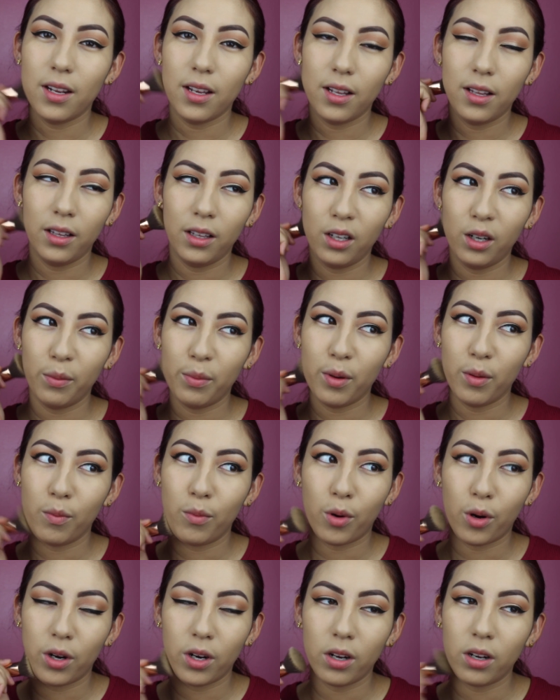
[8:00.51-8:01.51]
it a little bit
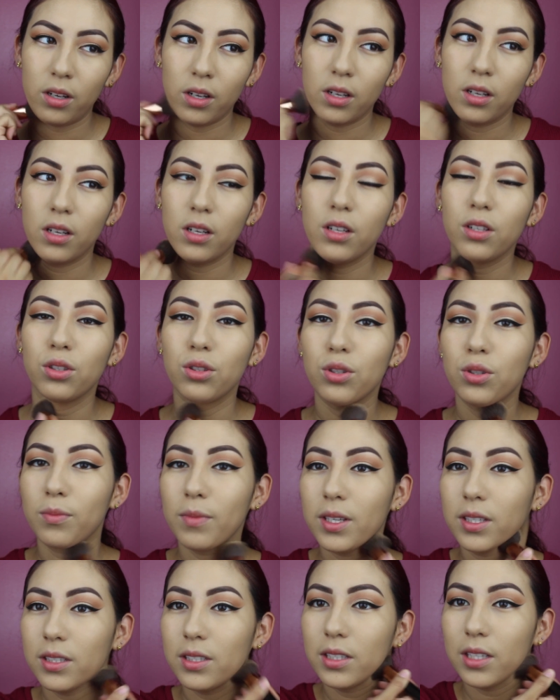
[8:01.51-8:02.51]
more into
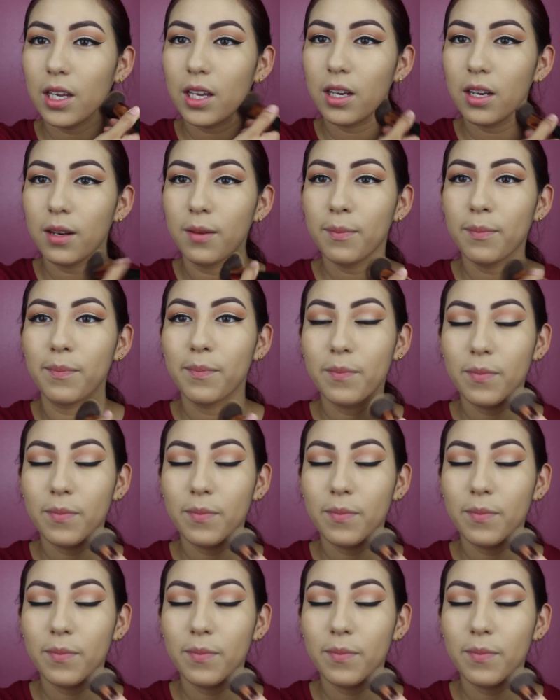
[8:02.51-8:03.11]
my skin.